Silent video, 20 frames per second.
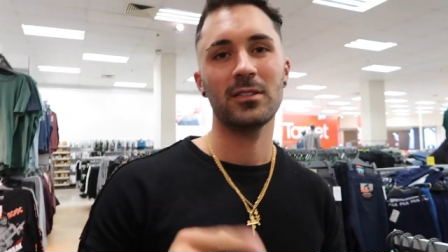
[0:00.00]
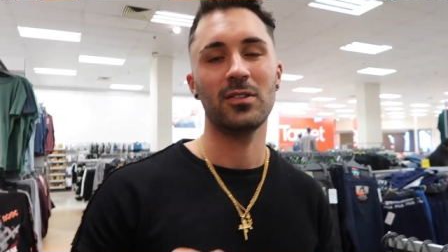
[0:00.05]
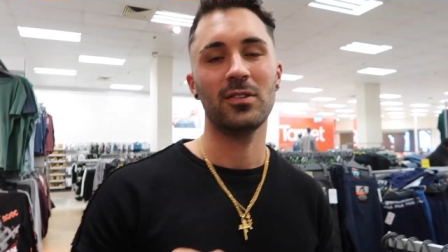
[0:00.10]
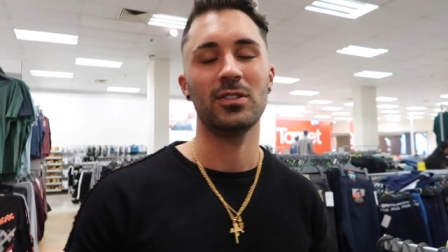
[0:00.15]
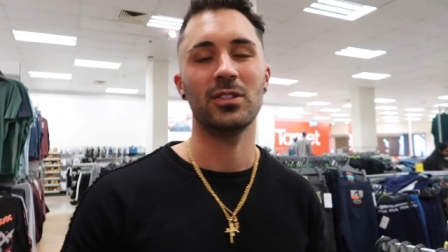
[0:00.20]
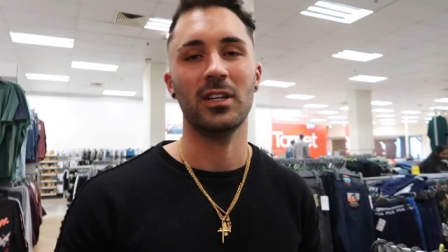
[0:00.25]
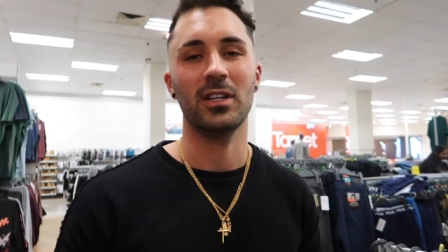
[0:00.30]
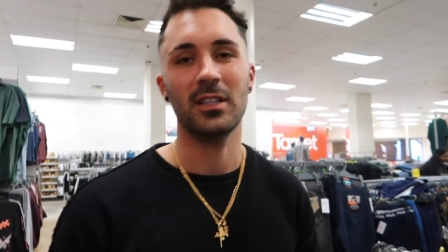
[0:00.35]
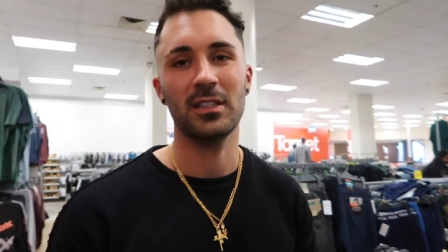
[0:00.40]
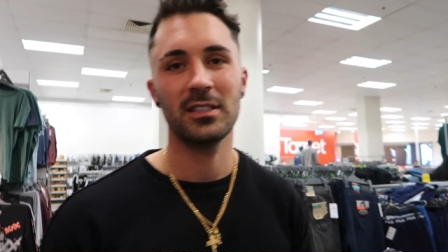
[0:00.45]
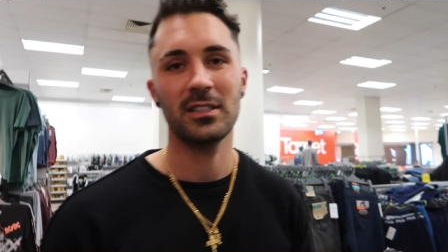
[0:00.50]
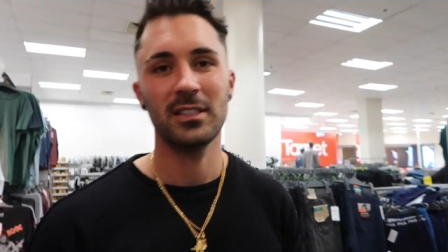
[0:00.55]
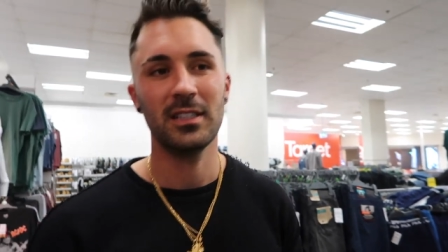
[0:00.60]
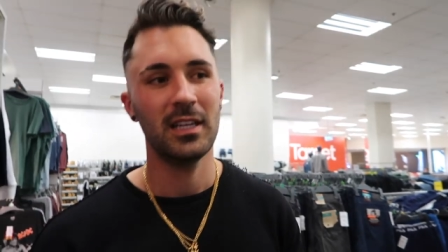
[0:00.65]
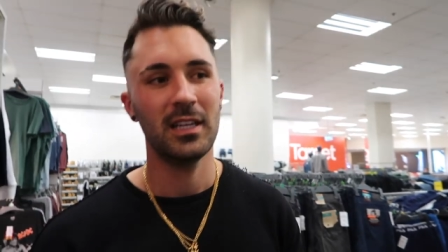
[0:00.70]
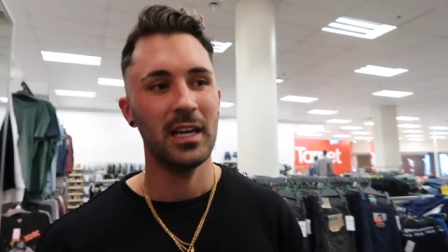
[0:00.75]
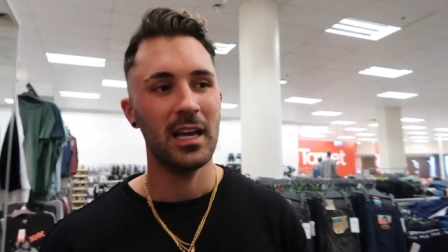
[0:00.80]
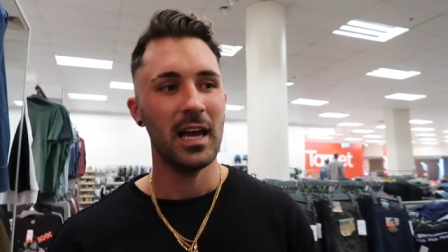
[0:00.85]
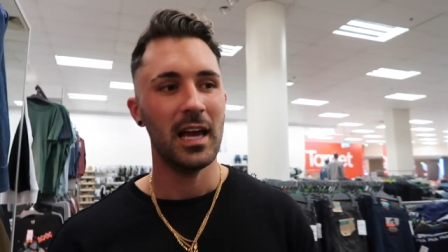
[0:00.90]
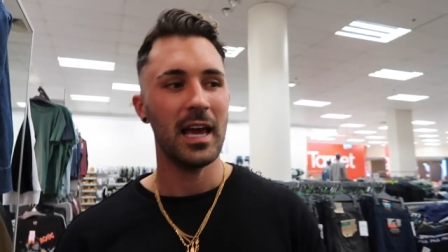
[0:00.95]
two shirts,
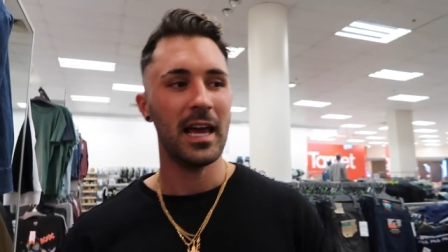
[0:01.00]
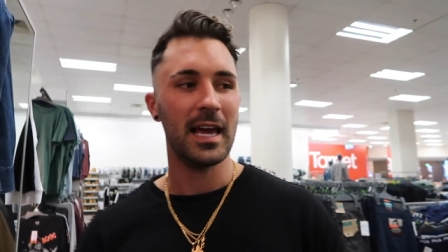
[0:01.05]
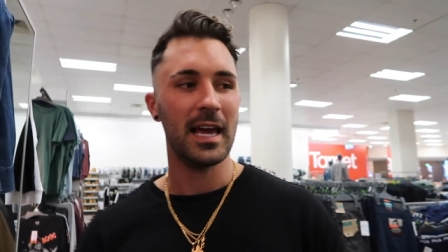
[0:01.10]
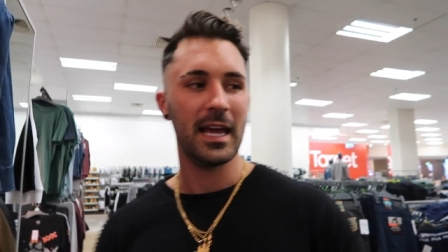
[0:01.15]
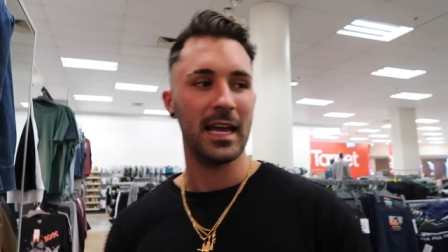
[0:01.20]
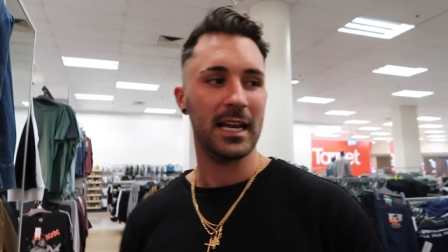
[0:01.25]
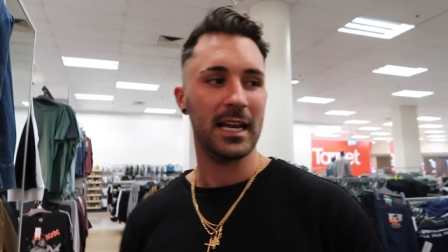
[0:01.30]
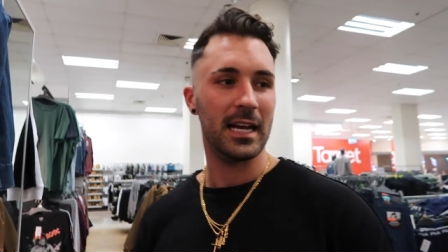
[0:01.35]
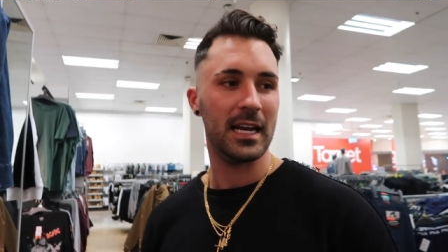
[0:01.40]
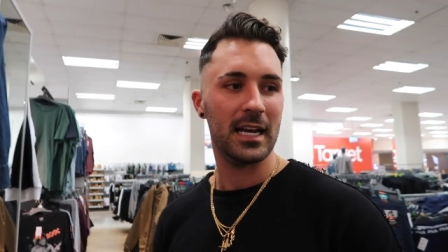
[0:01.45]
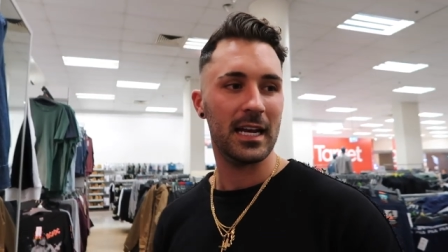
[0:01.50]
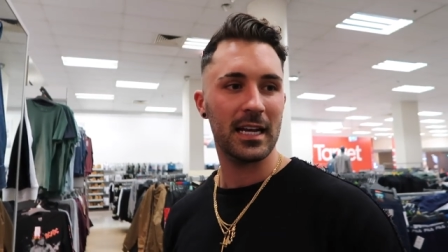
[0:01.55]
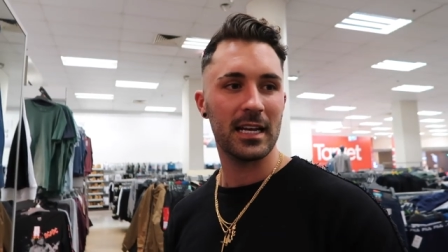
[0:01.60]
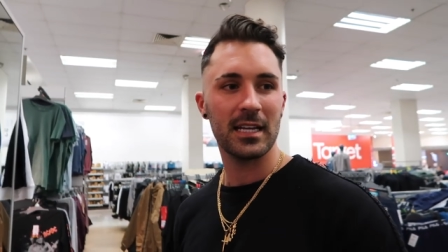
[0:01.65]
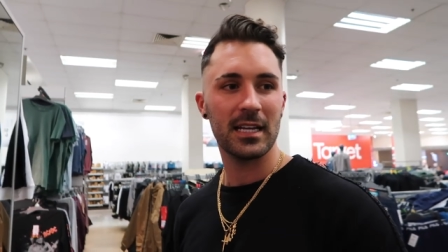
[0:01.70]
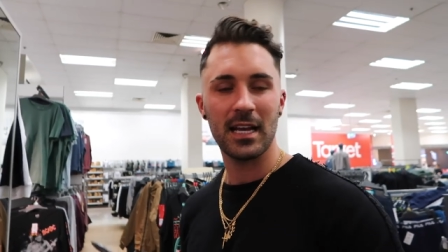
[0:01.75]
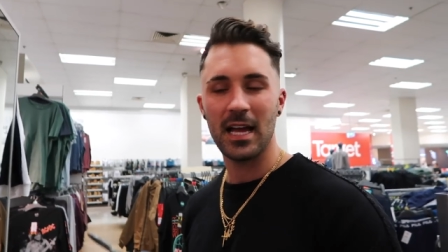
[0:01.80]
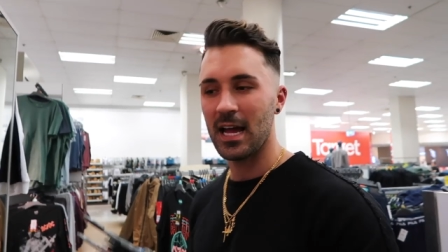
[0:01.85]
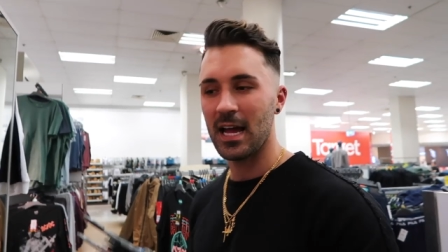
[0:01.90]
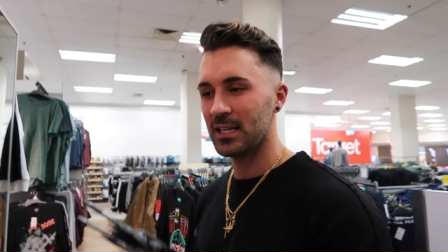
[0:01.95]
mm -hmm. and
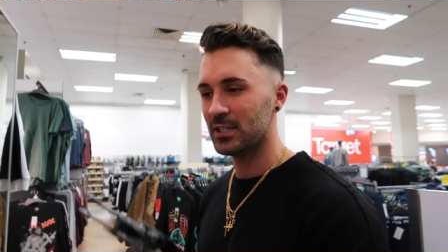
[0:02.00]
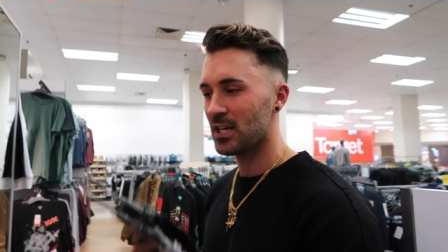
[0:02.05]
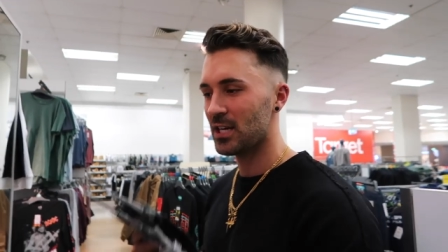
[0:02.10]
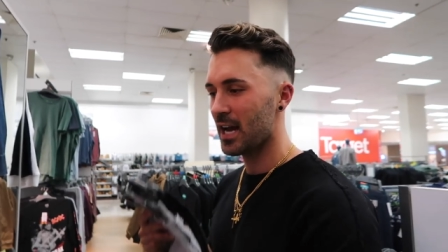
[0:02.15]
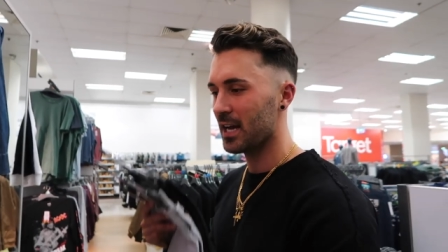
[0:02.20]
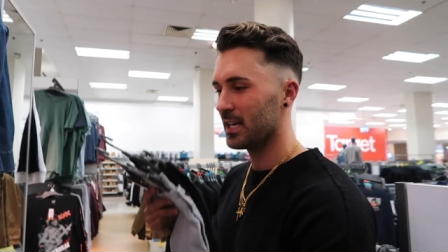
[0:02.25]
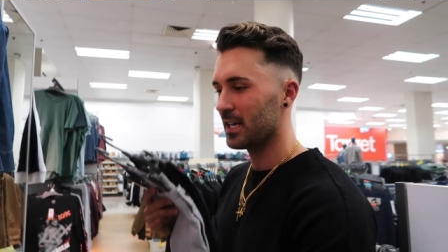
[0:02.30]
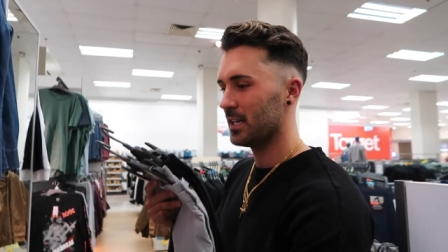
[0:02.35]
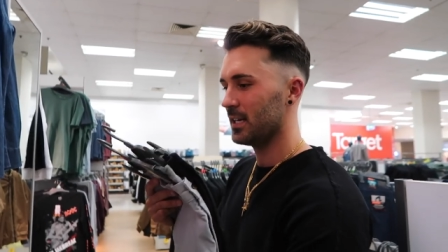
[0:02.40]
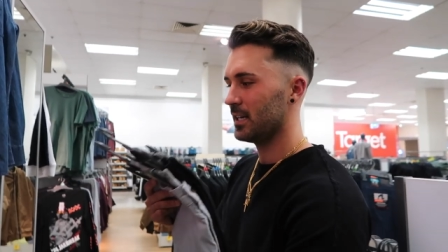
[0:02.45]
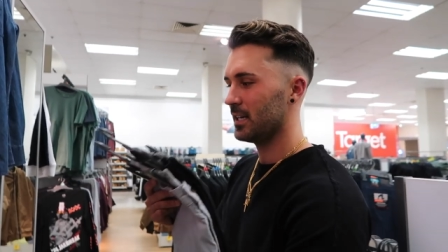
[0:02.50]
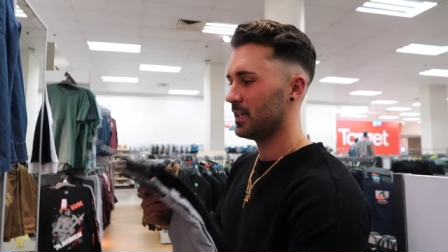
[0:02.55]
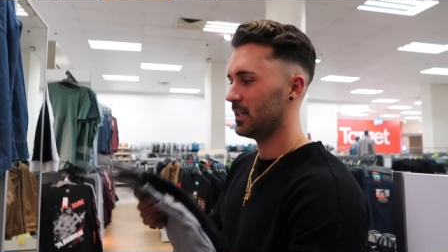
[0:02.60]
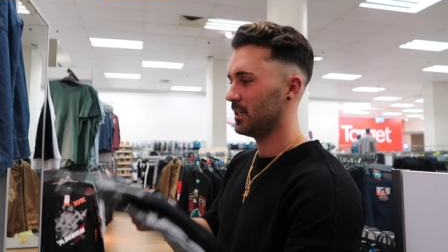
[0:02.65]
a jacket.